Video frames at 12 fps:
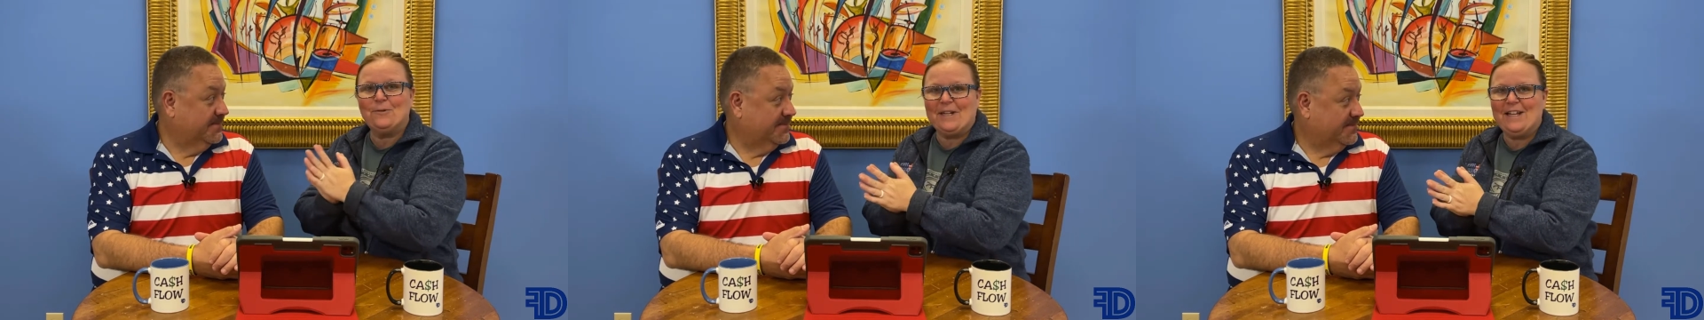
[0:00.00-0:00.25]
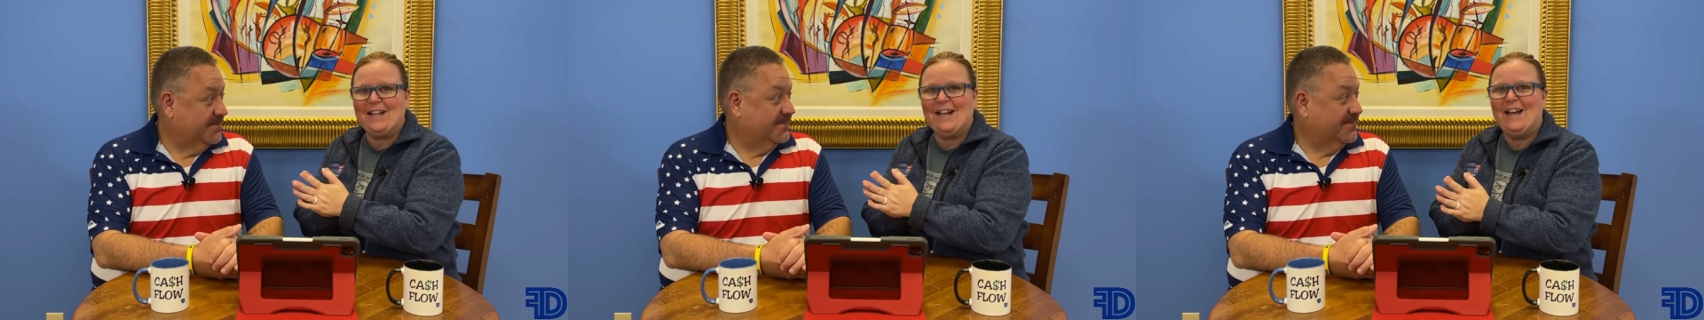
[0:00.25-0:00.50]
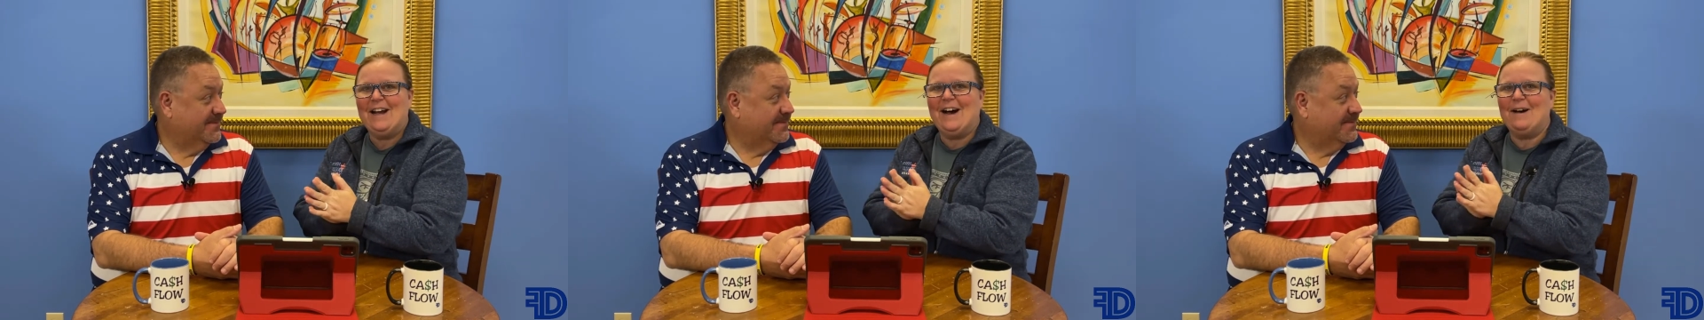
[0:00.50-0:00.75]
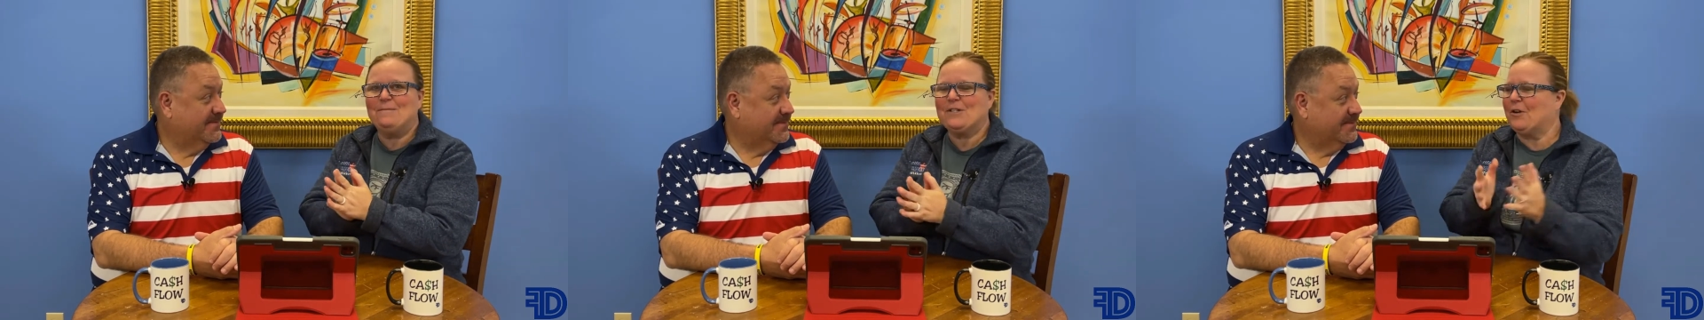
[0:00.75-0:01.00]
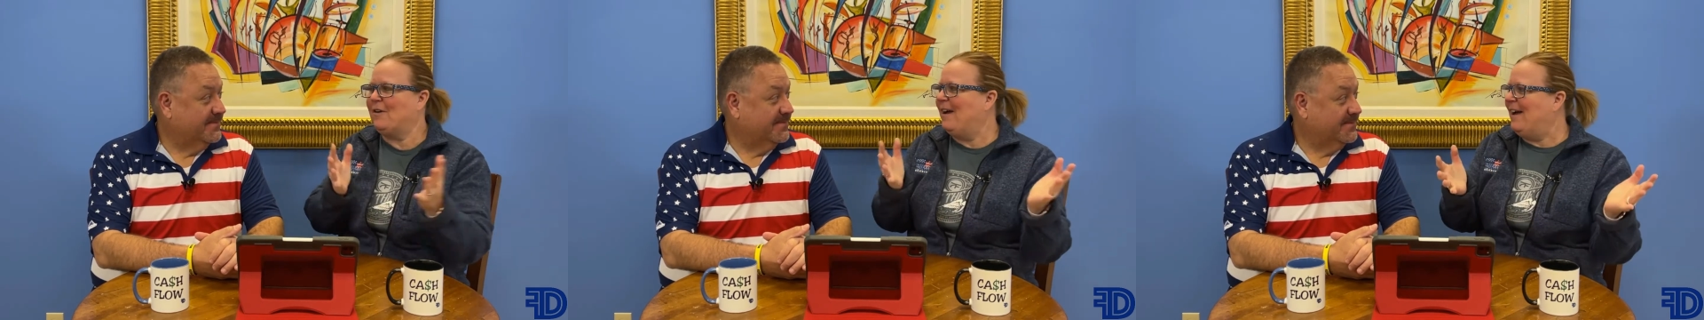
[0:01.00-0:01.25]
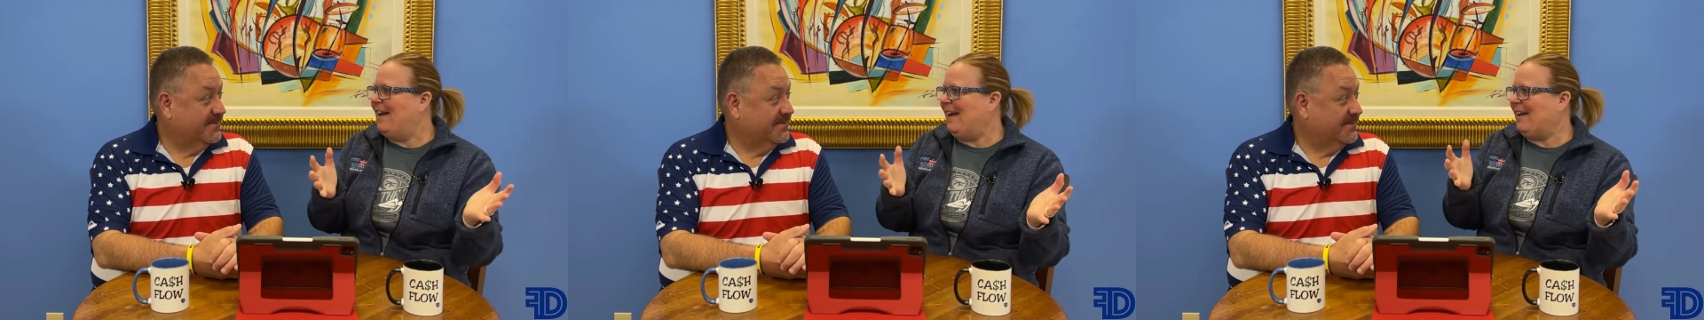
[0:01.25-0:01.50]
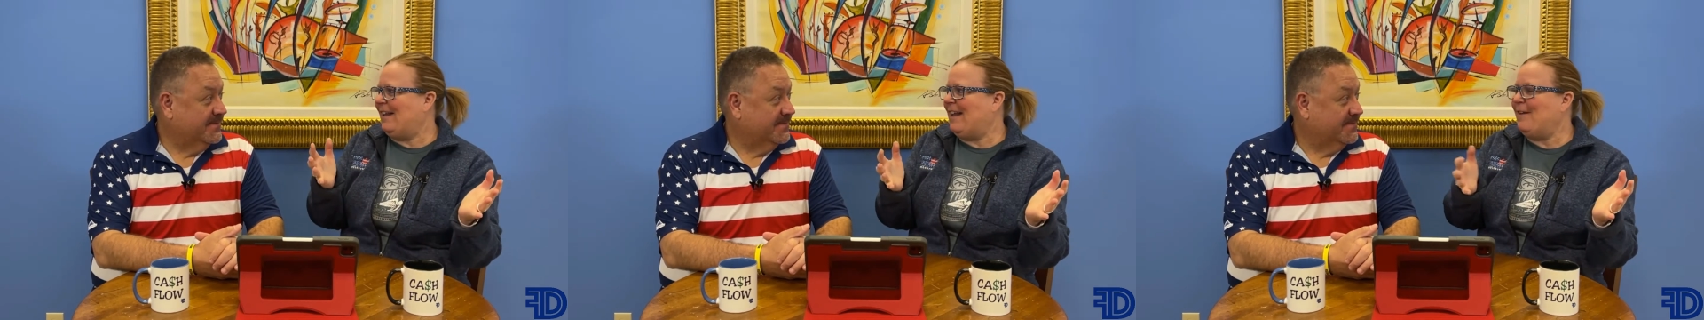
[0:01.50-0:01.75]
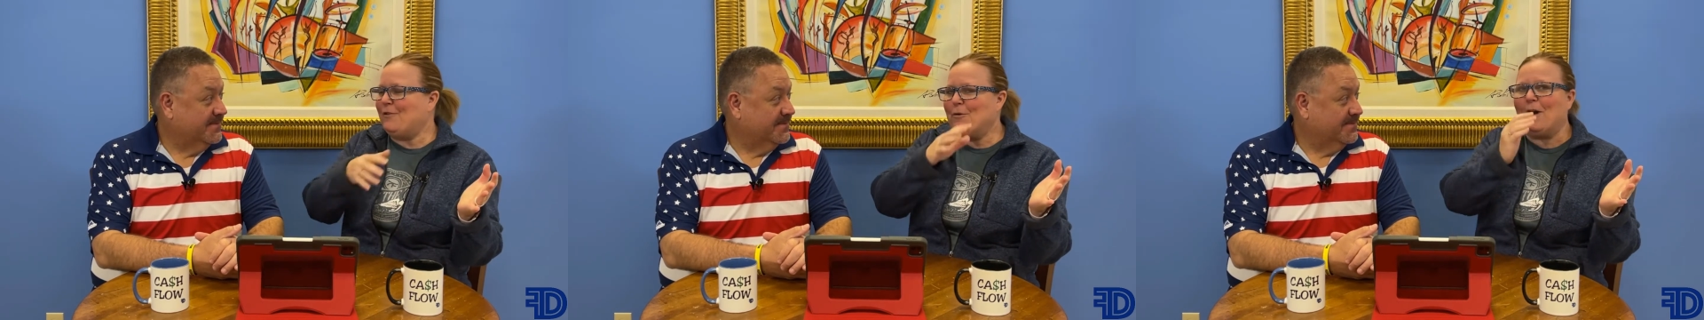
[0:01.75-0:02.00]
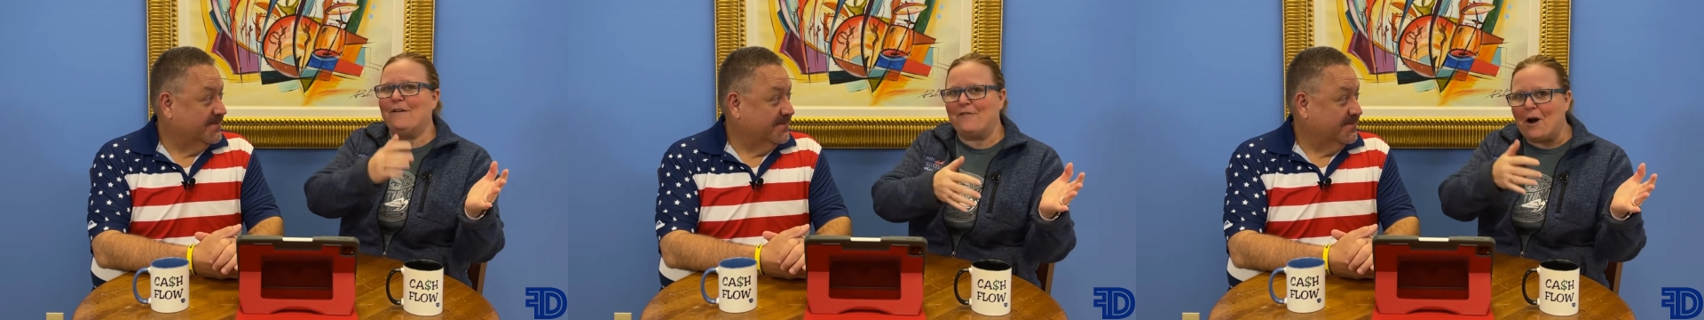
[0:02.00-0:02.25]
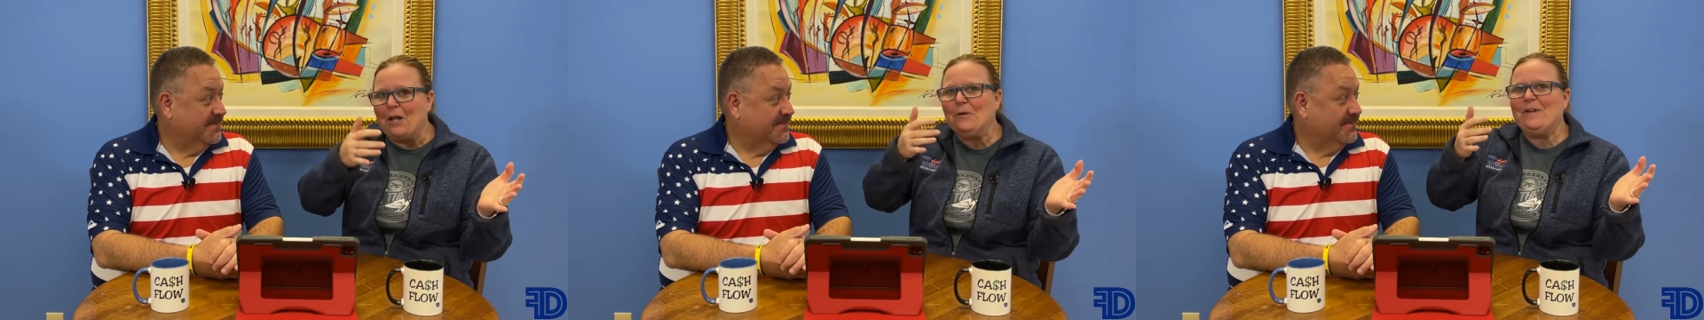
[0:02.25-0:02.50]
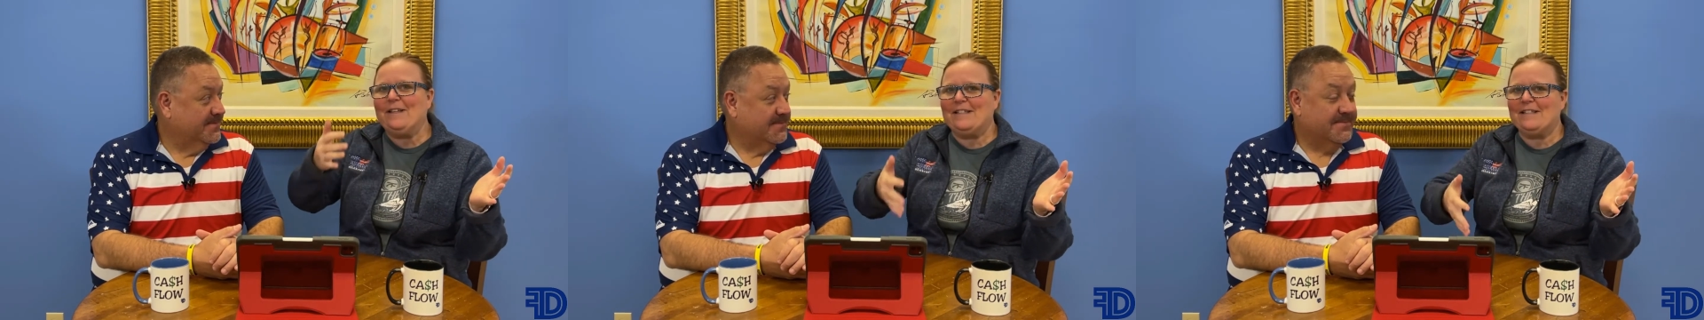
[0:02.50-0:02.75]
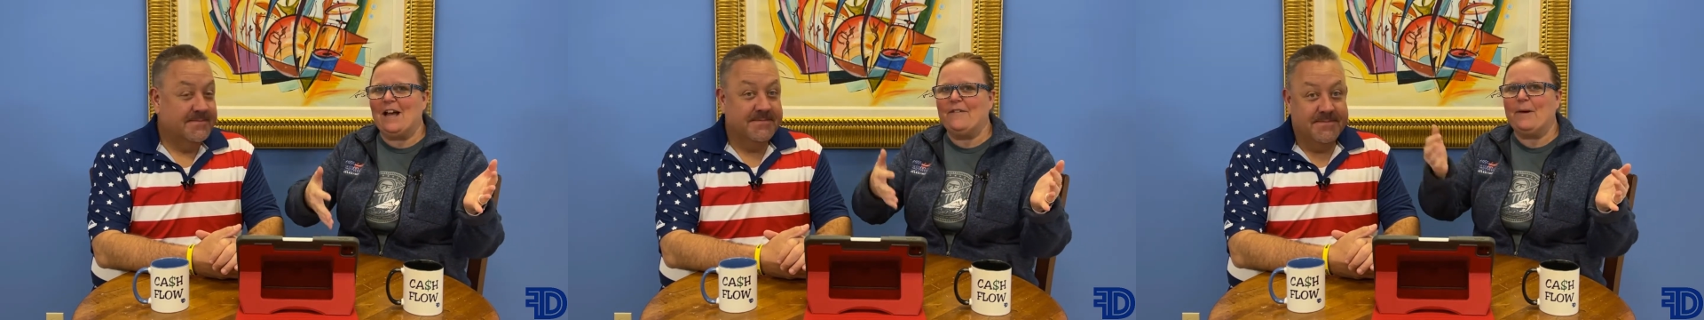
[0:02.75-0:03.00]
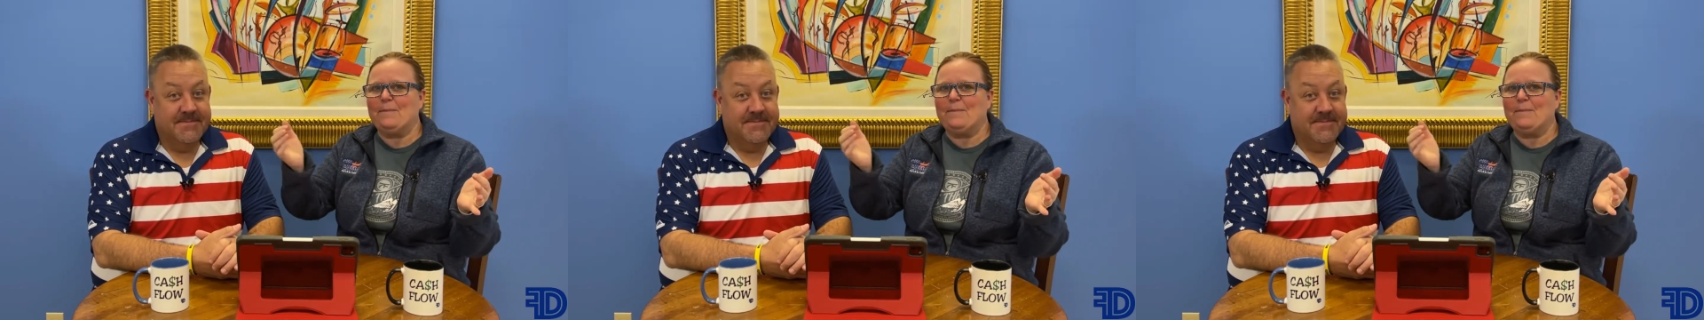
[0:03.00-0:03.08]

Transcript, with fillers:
Speaker 1: to week. Um, so if you are following these live